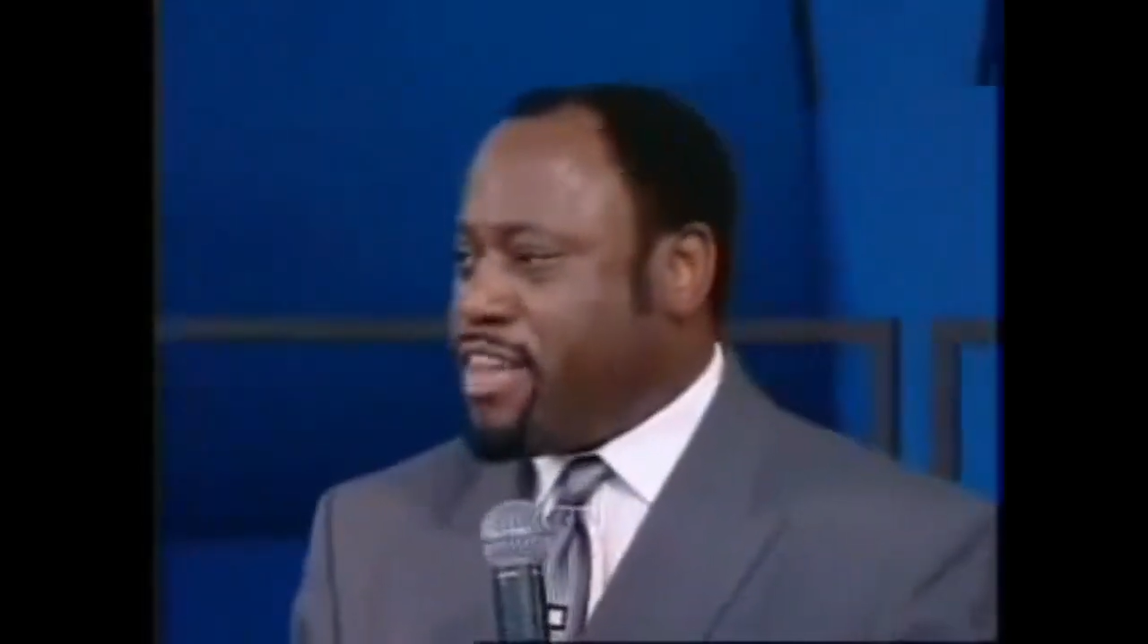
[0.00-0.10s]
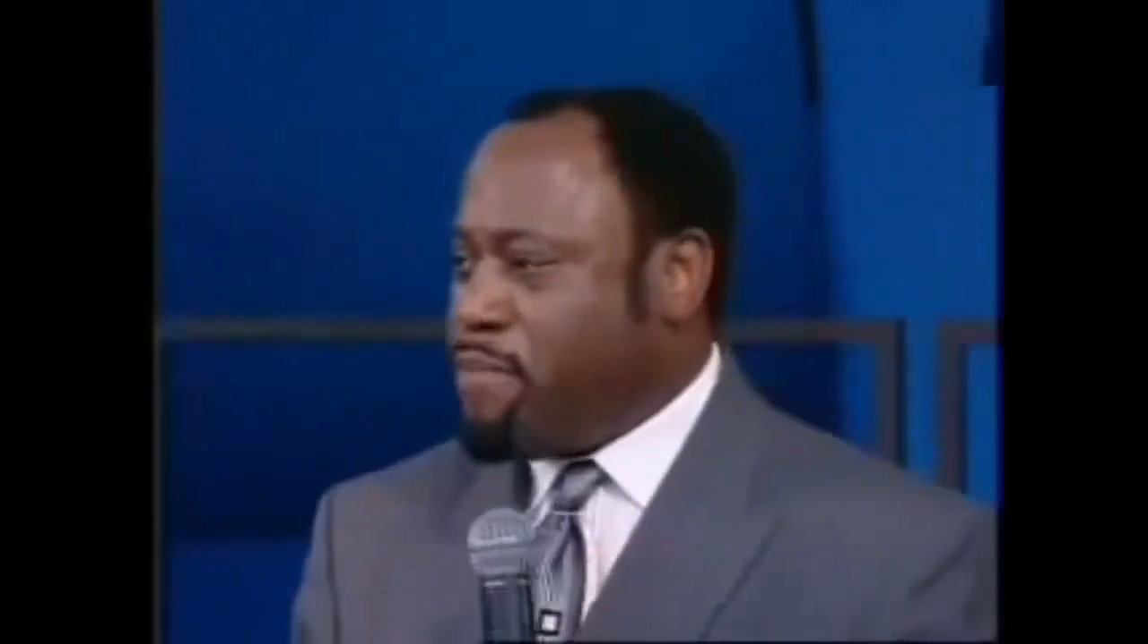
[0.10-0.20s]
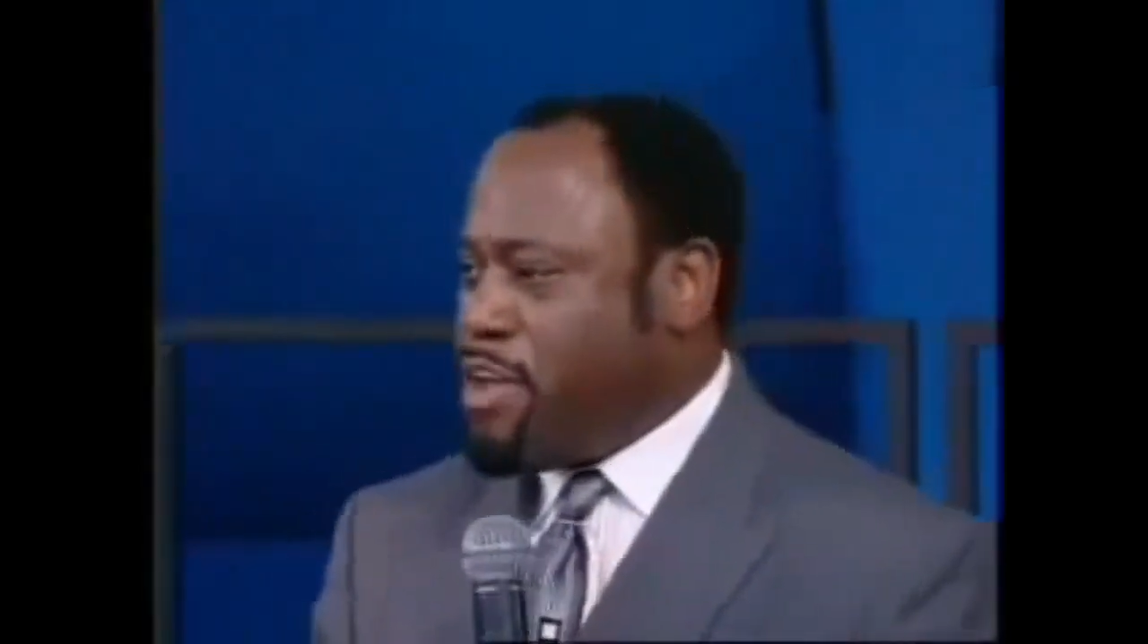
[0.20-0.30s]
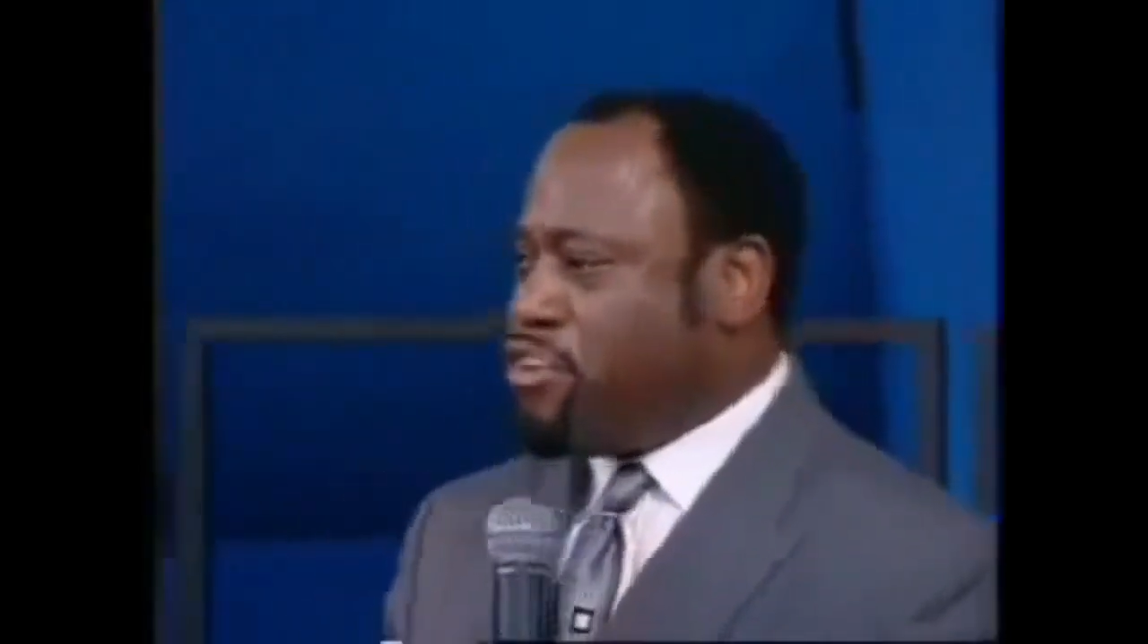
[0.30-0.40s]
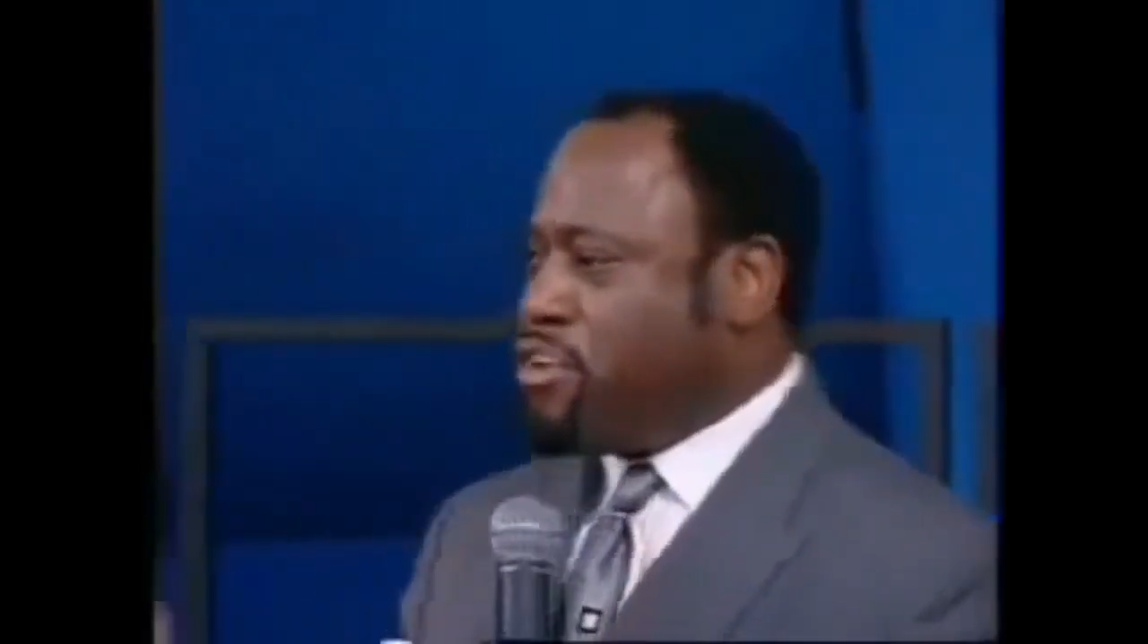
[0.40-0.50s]

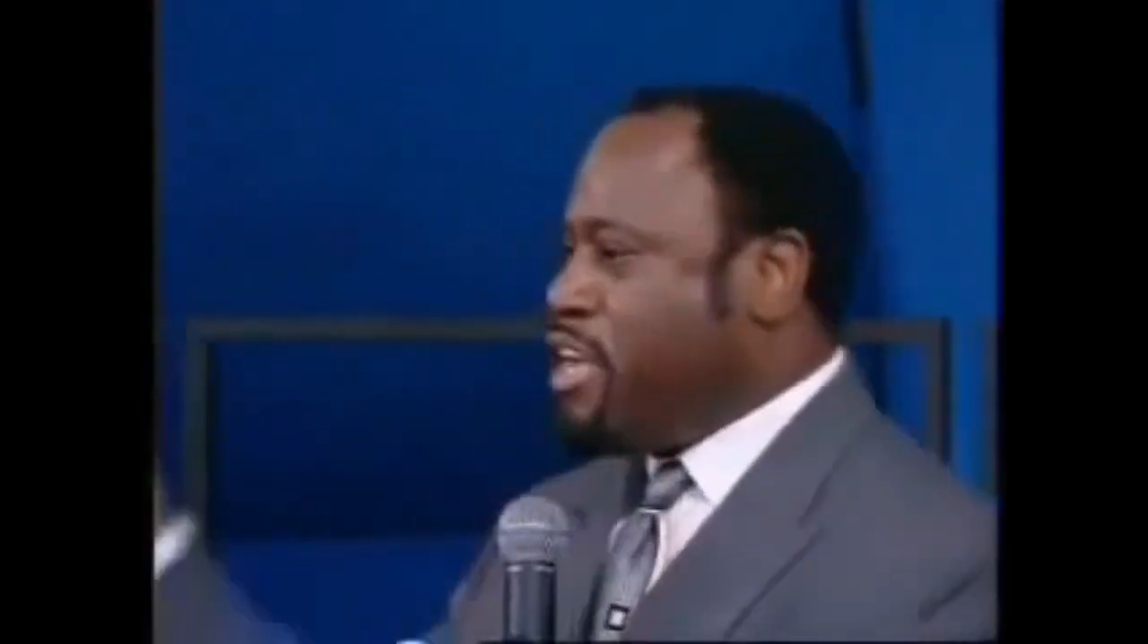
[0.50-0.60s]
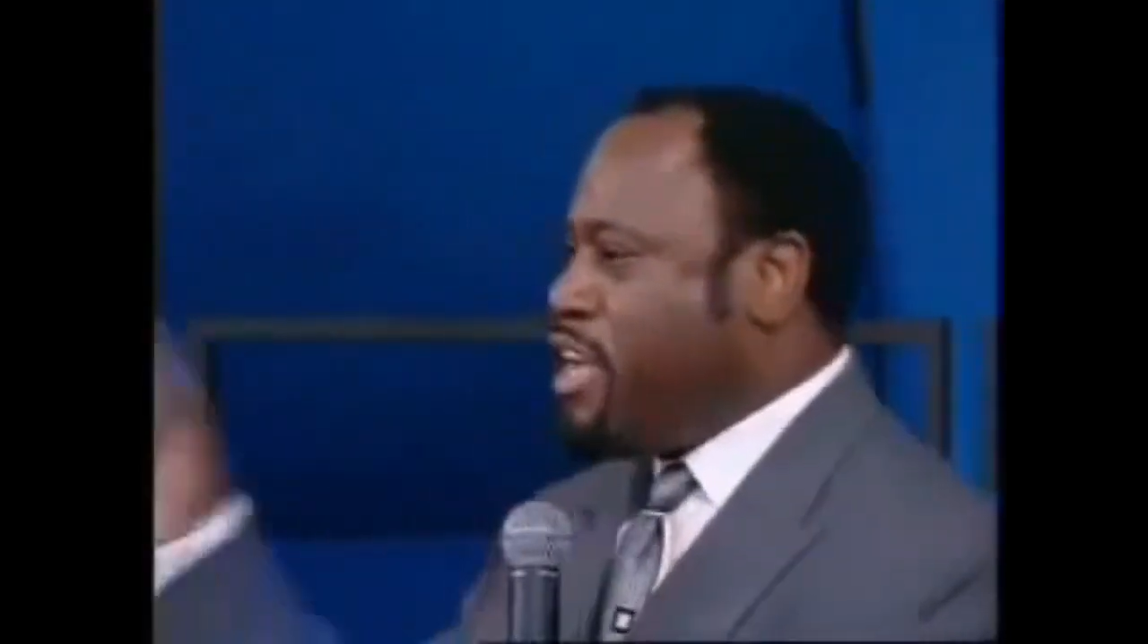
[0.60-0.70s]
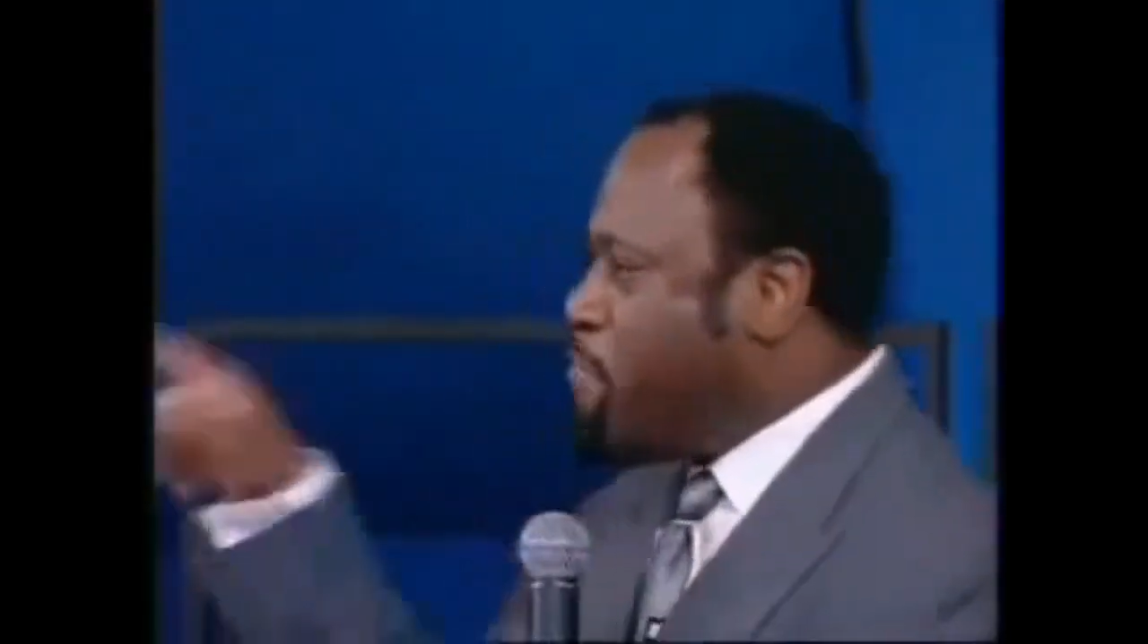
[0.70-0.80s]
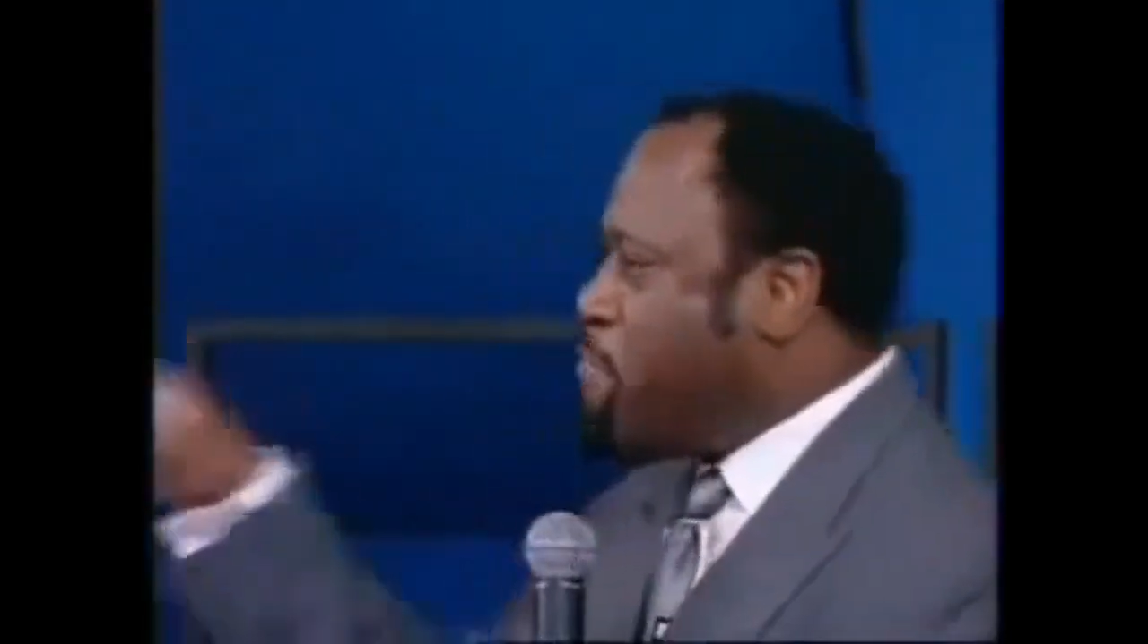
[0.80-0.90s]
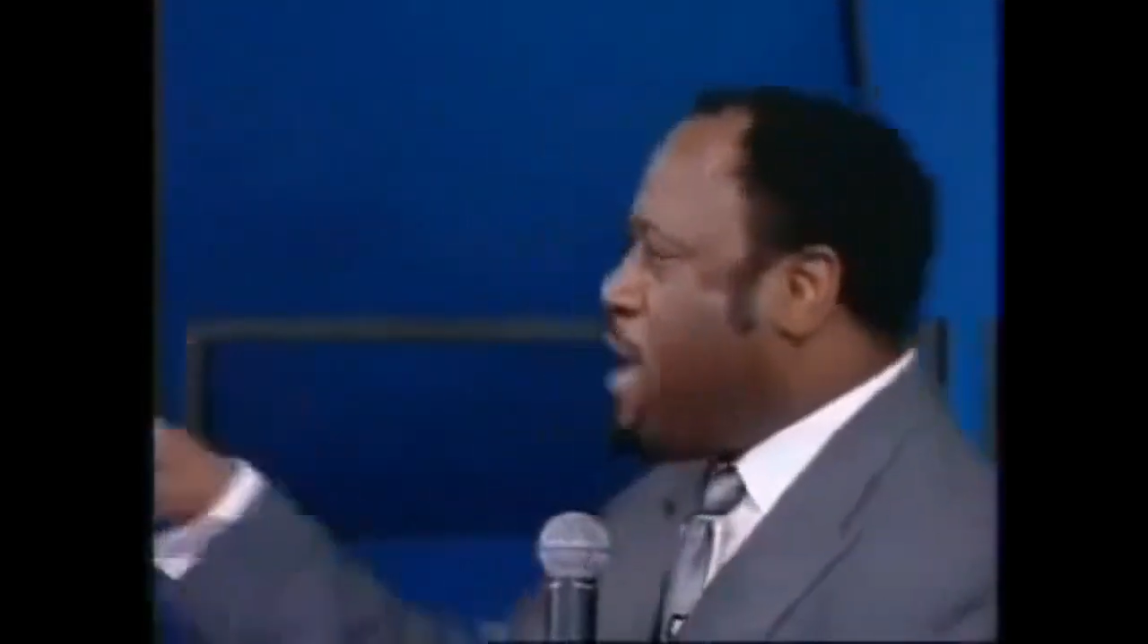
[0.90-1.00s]
That means you need